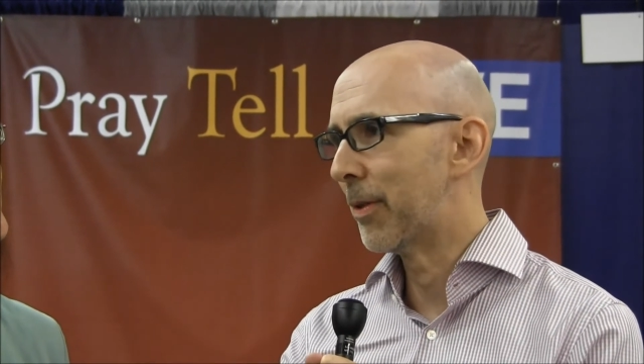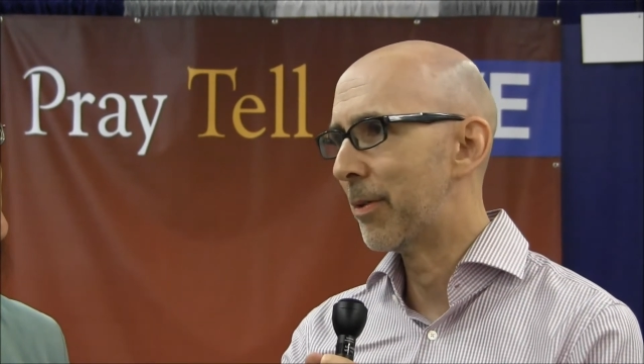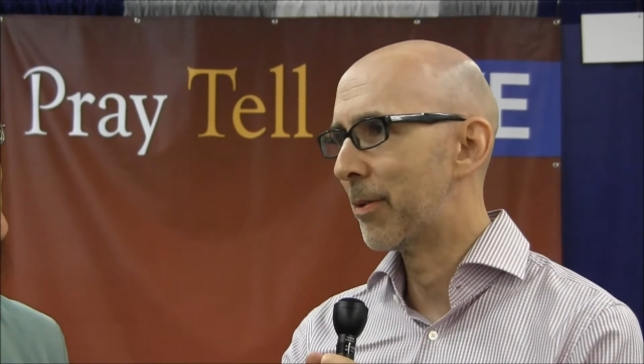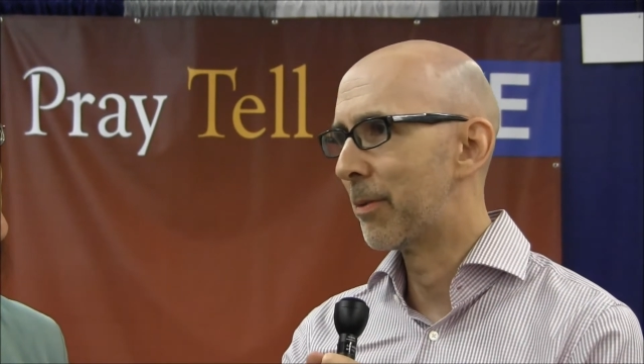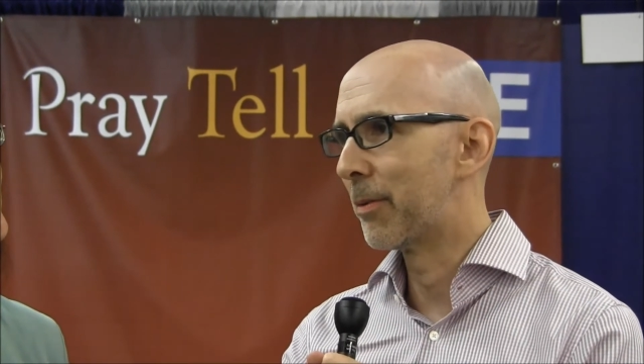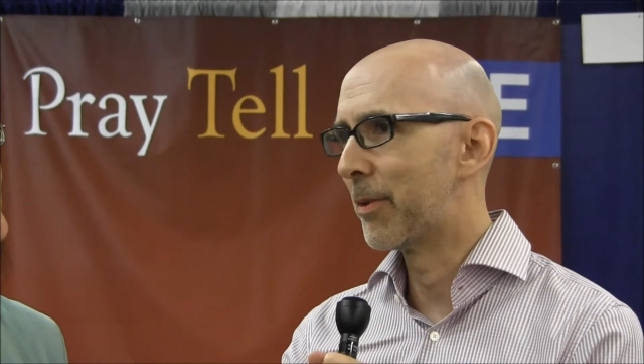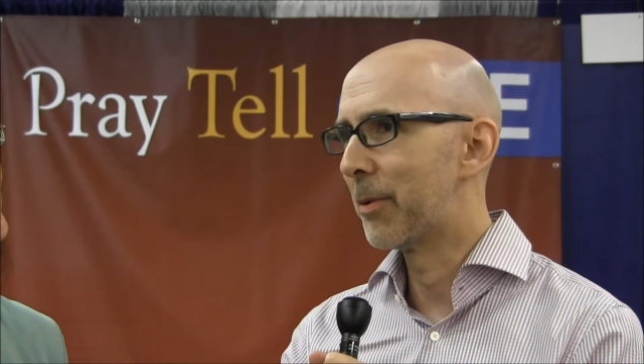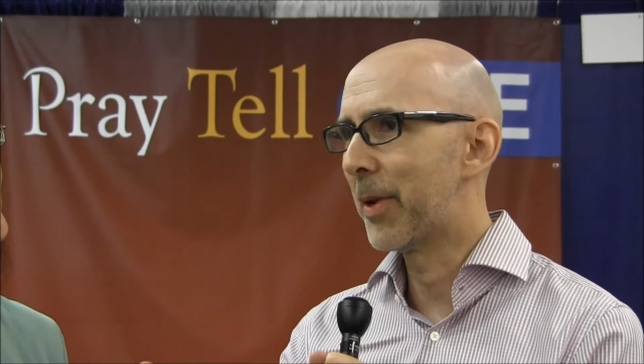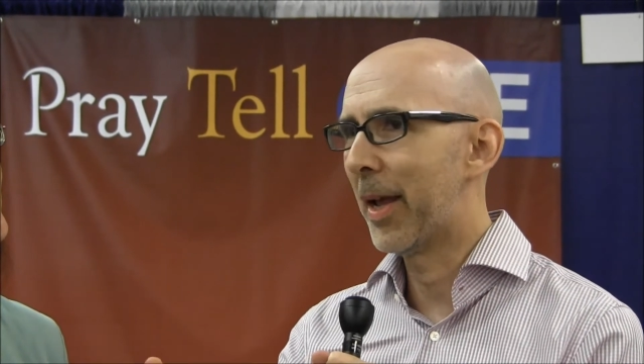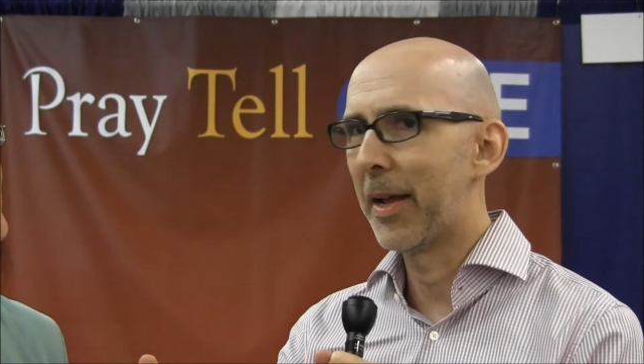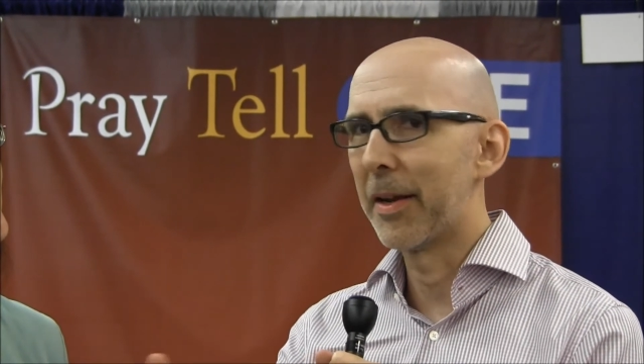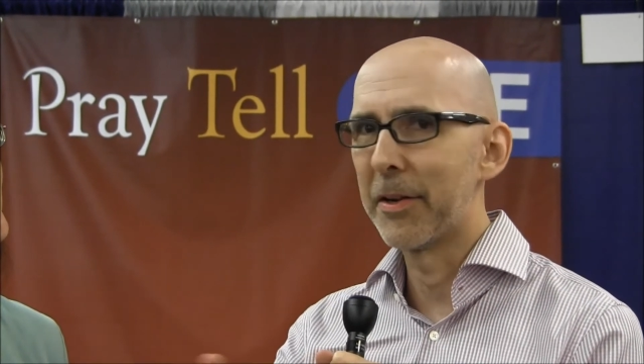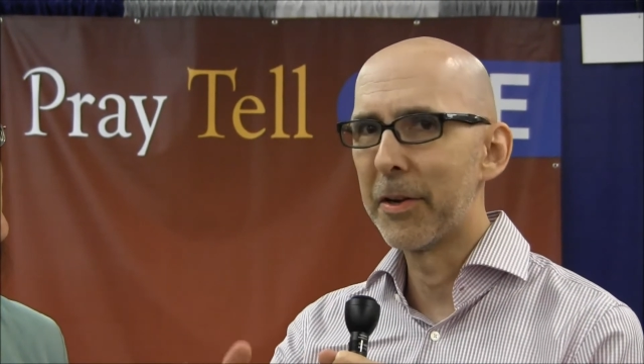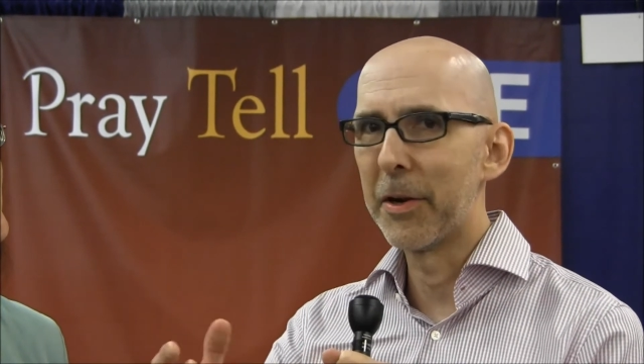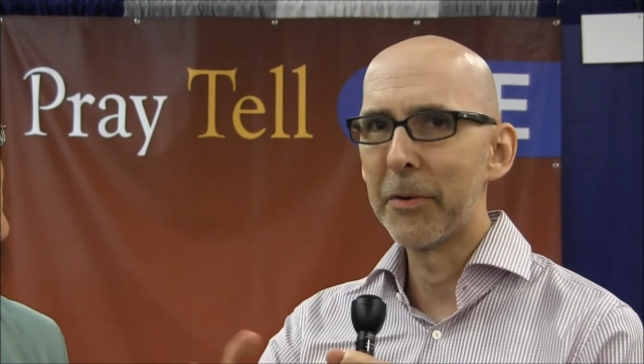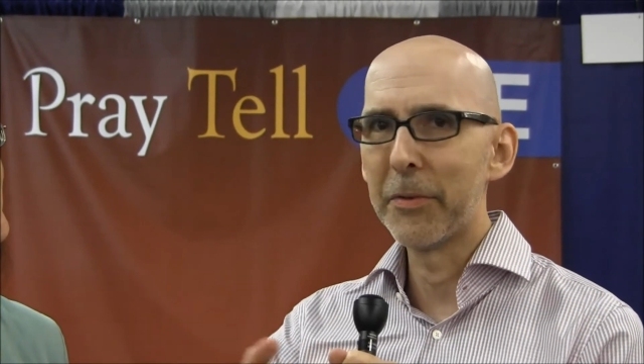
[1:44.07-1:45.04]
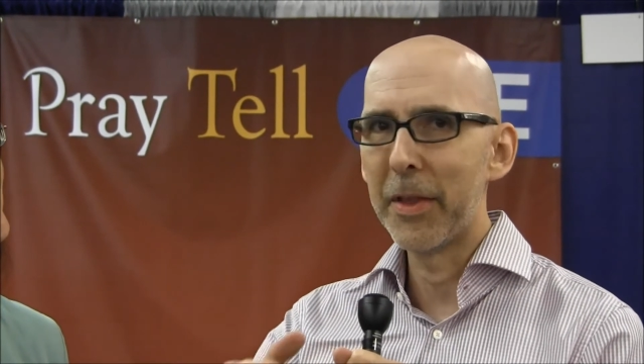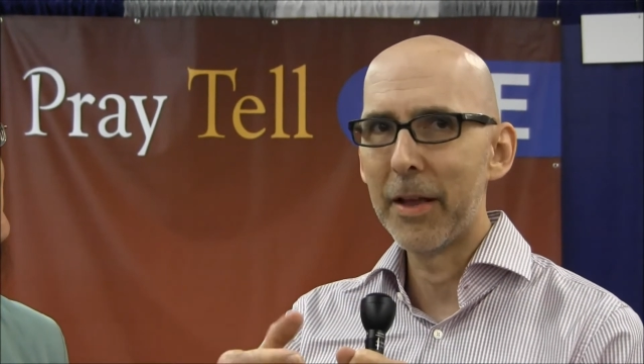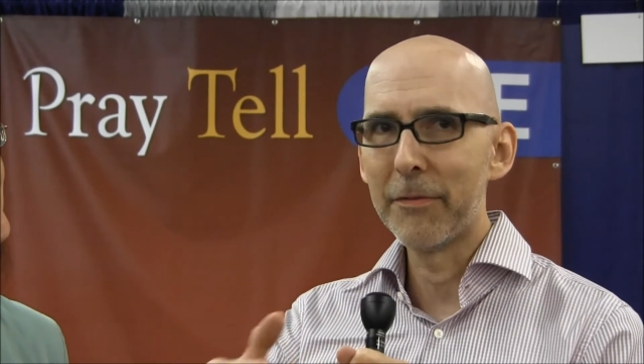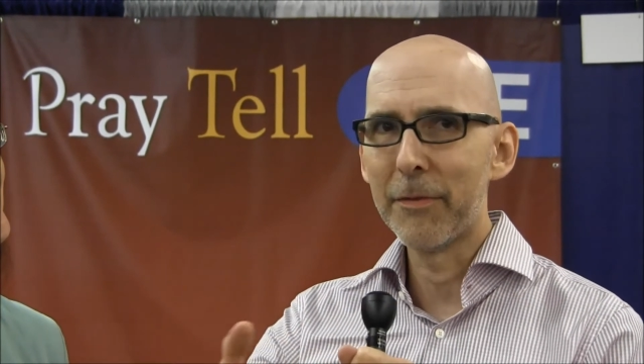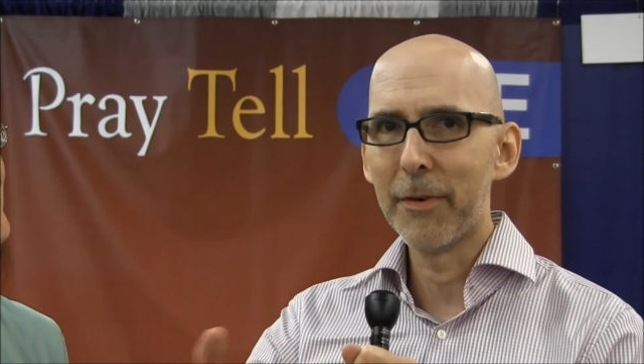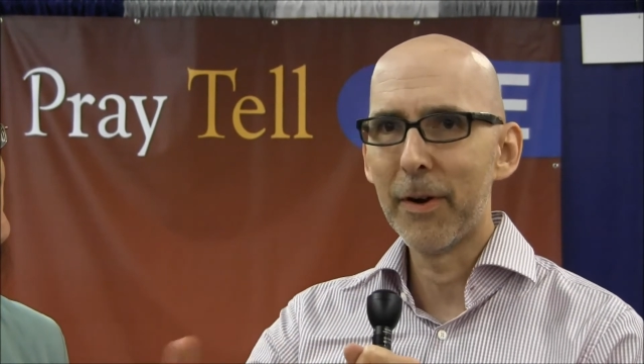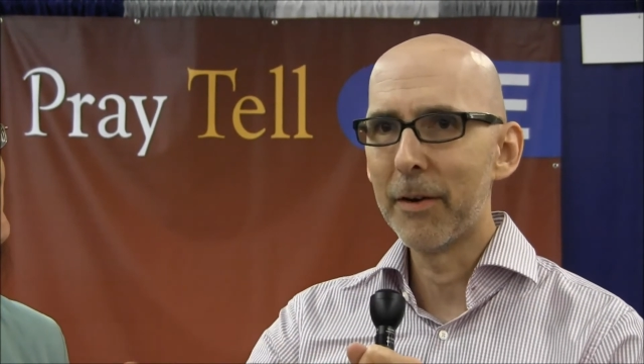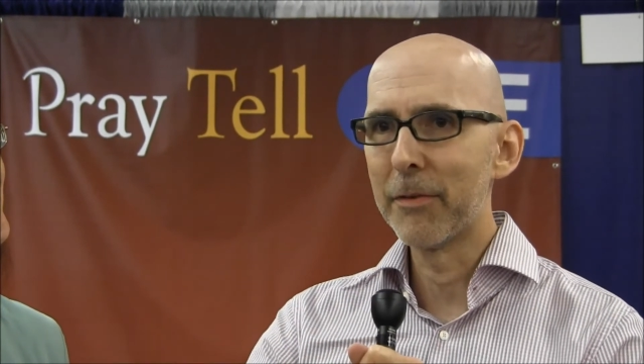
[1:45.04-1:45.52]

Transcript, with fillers: you, you can't know that for